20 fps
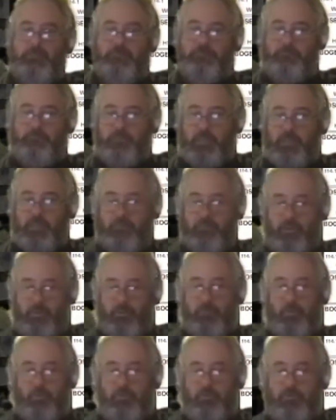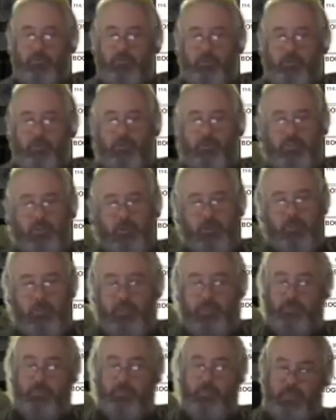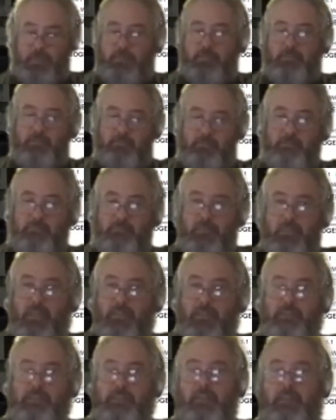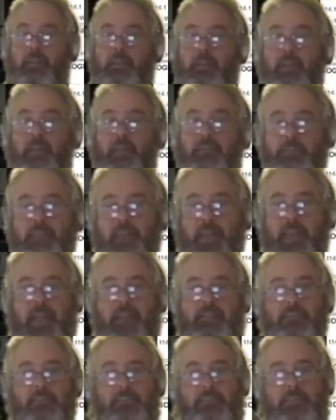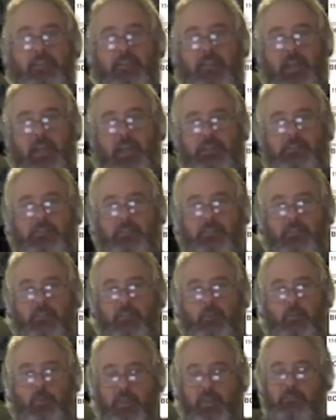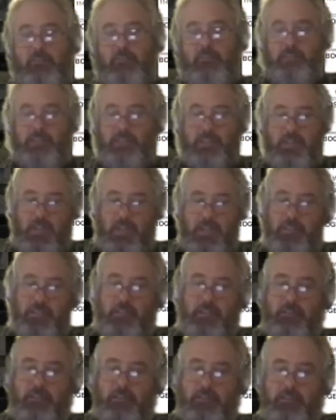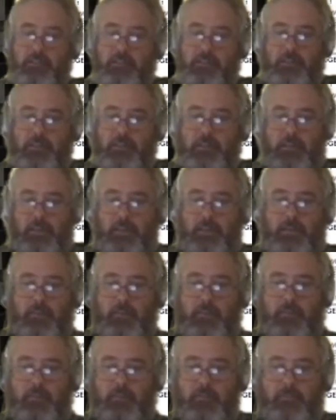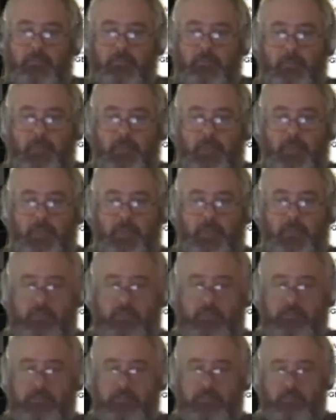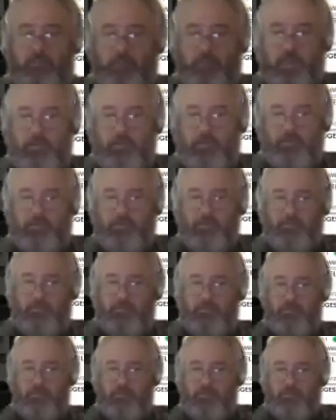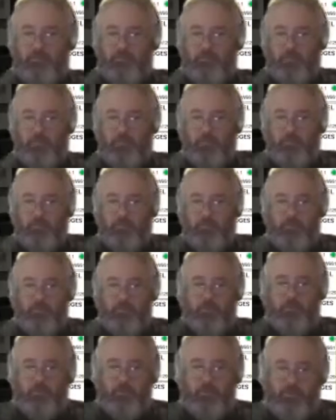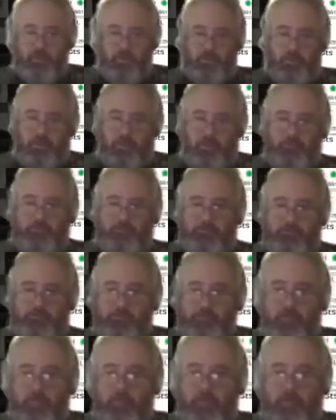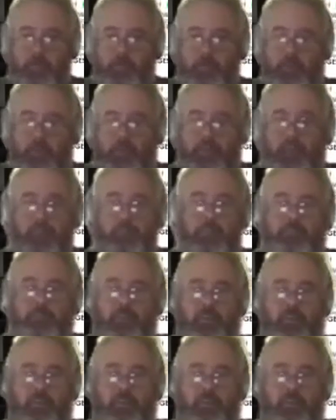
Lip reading: it's very important that we show these, because that's an active indication that the weather is changing from that's forecast. So it's quite important that we do that. And a couple of other